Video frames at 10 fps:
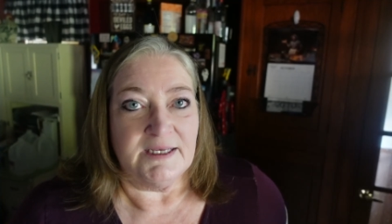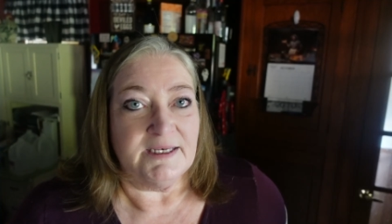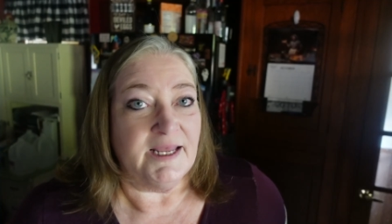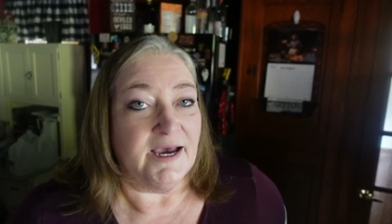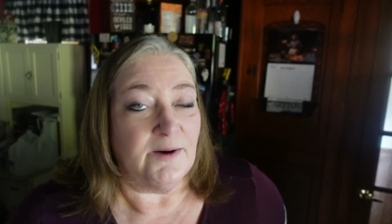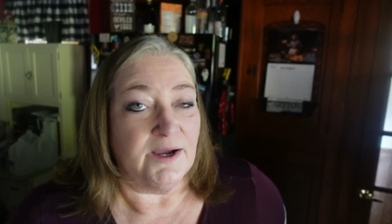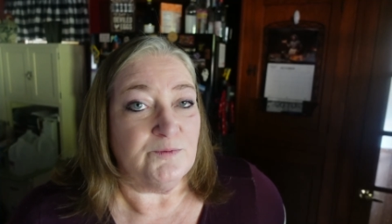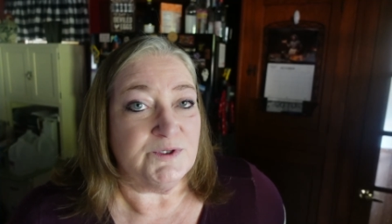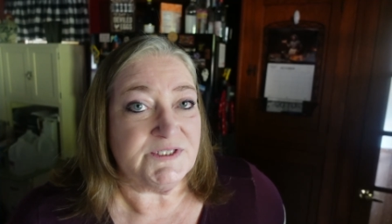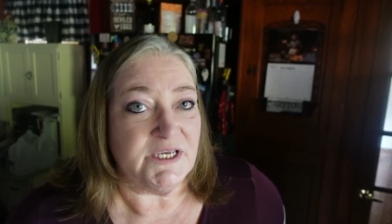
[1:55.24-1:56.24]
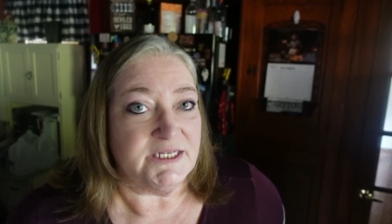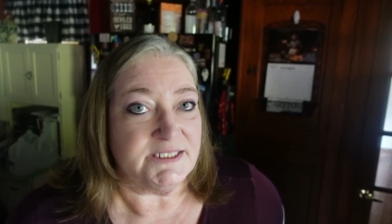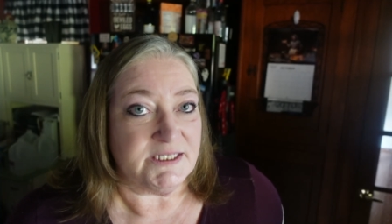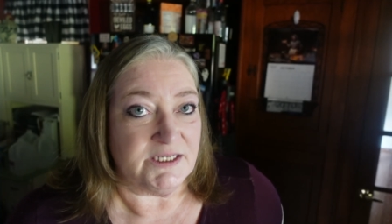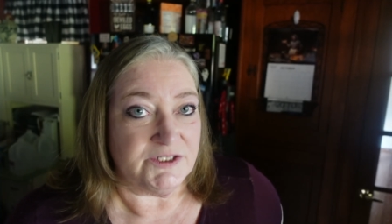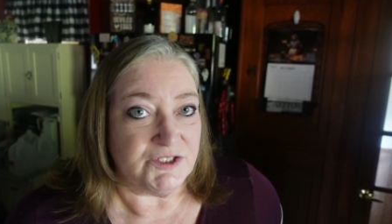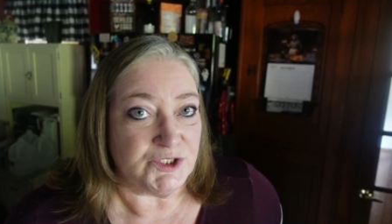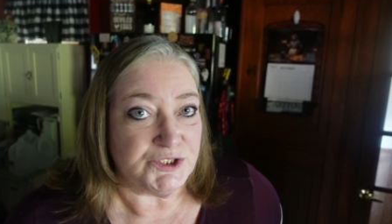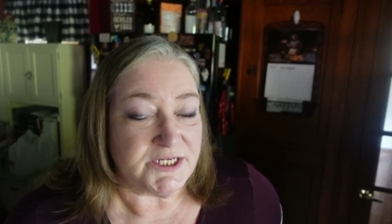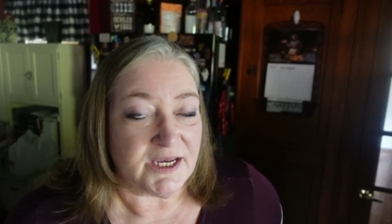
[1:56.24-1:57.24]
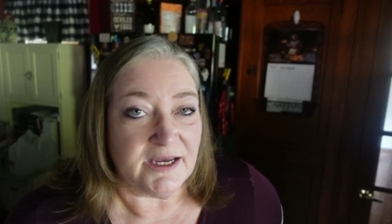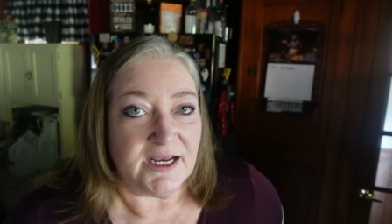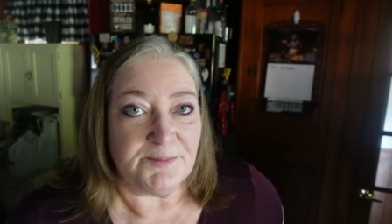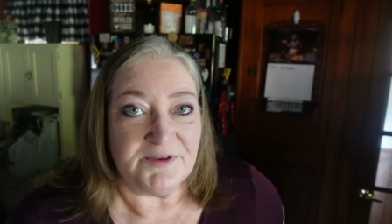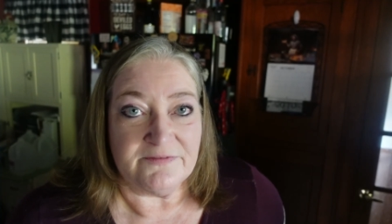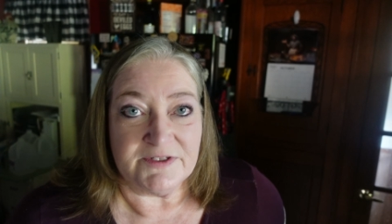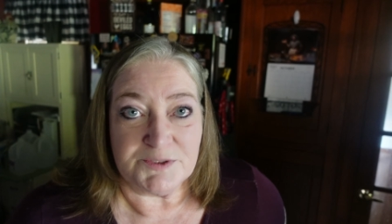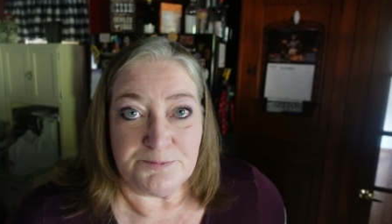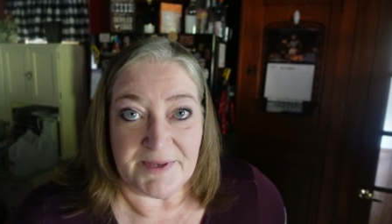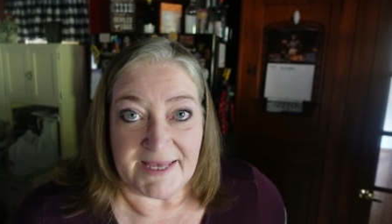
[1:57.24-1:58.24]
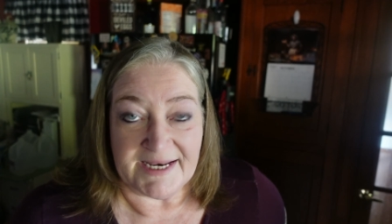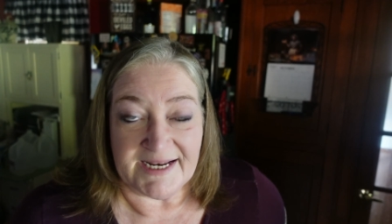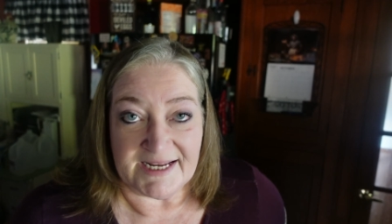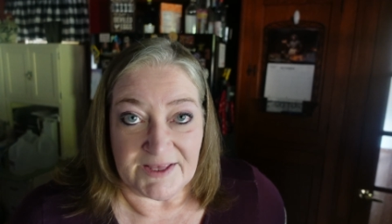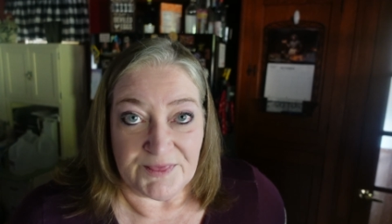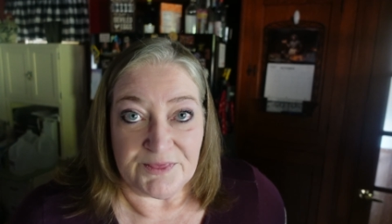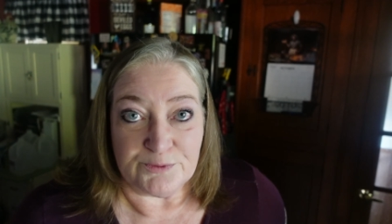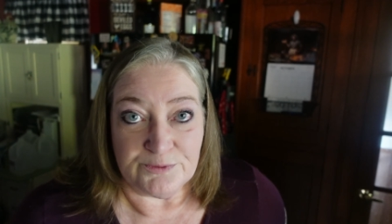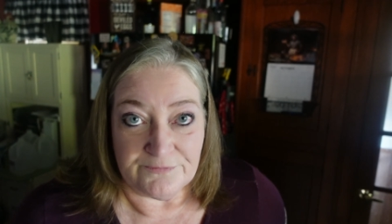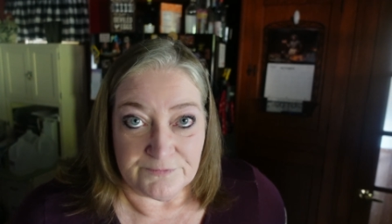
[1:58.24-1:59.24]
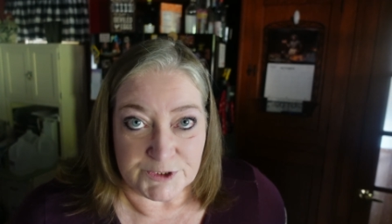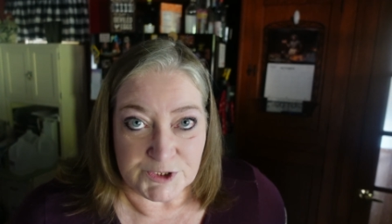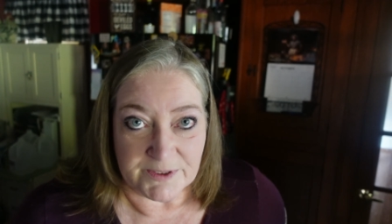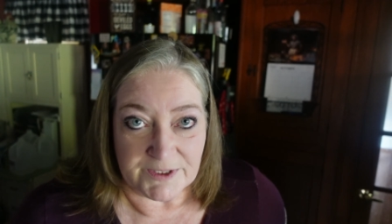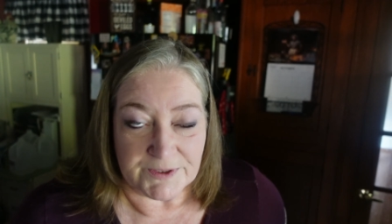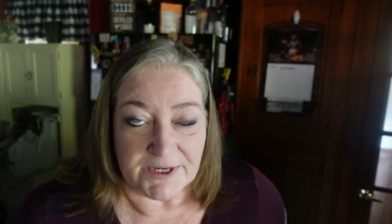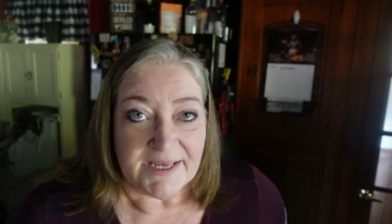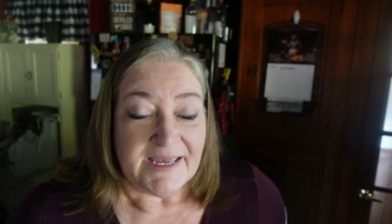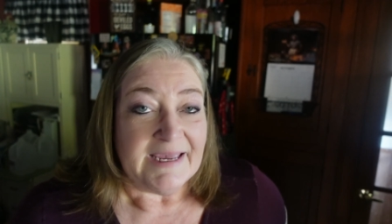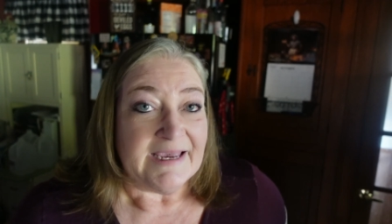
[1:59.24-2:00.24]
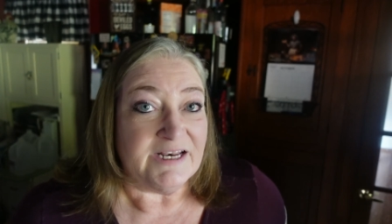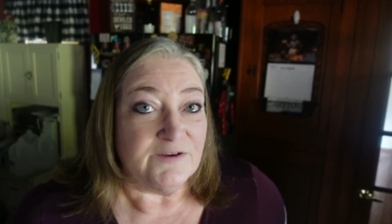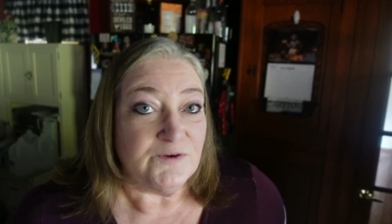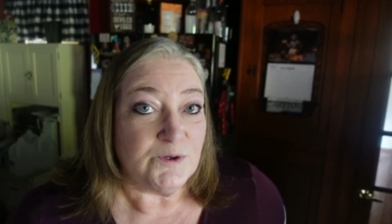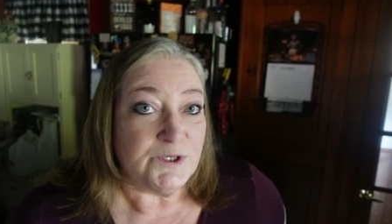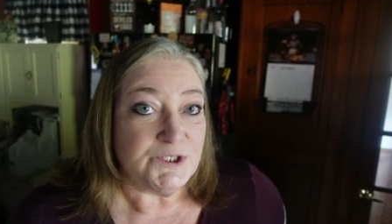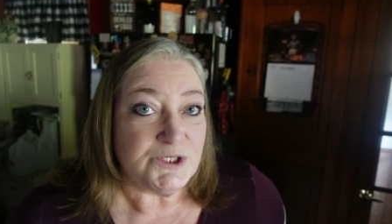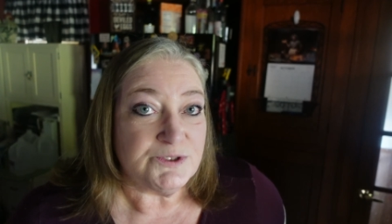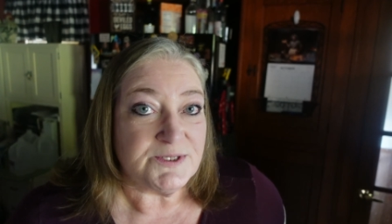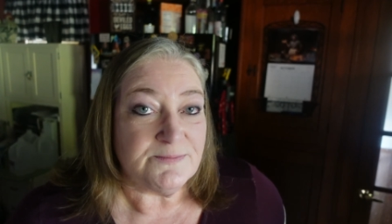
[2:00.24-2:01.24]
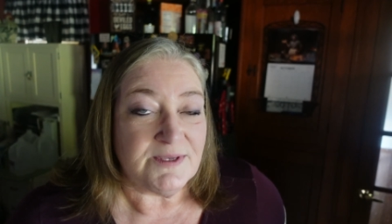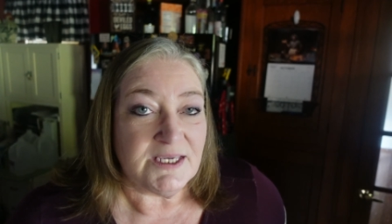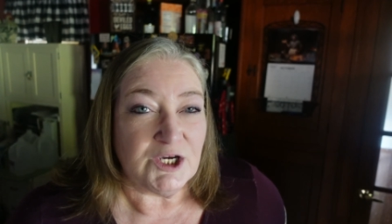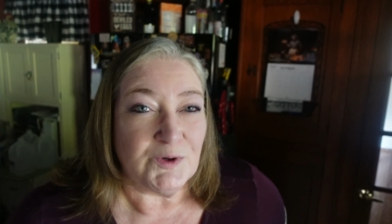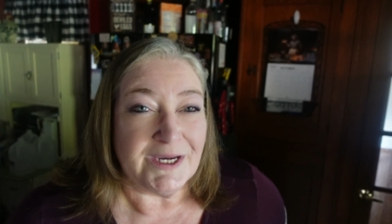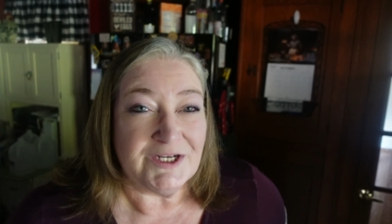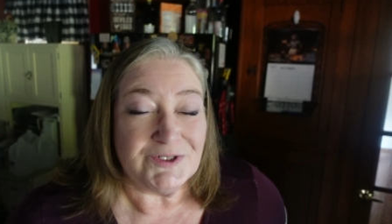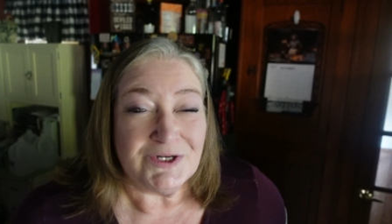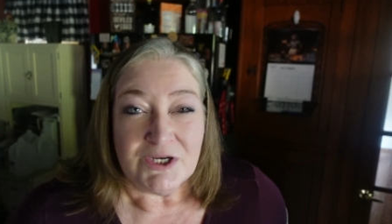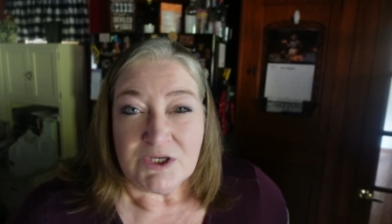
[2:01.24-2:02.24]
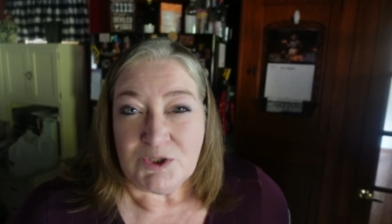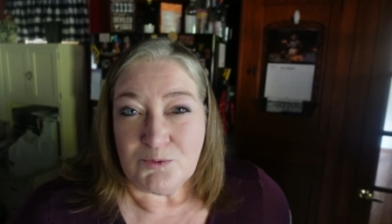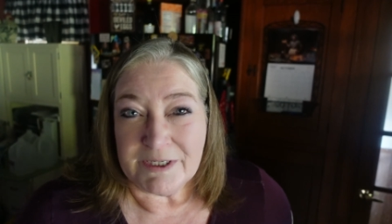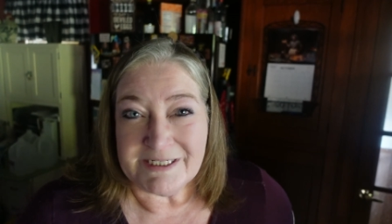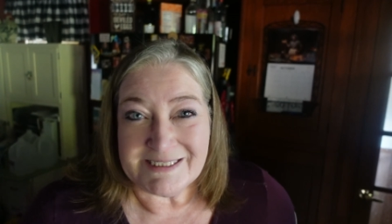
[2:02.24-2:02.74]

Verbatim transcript: Now, I will say it's easier to cut up if it's been in the refrigerator. And if you're going to use a meat grinder, you want to